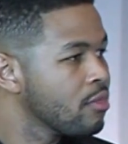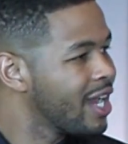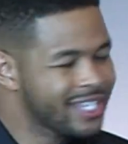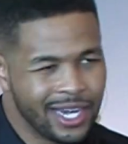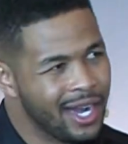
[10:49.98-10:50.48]
I
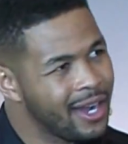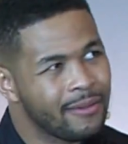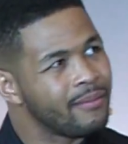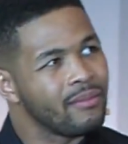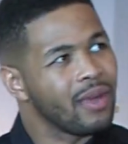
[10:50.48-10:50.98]
said,
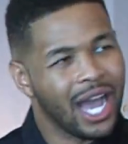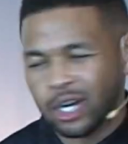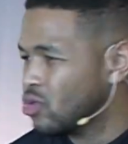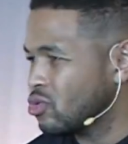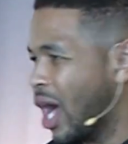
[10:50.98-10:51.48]
I
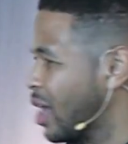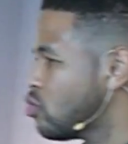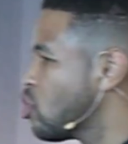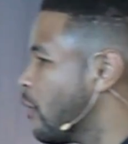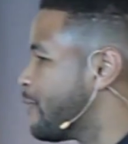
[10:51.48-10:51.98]
don't
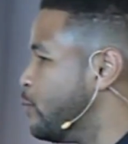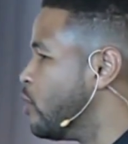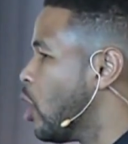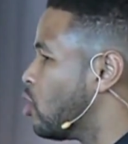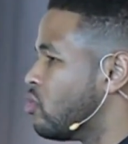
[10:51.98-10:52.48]
know if you
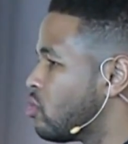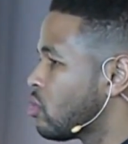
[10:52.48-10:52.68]
know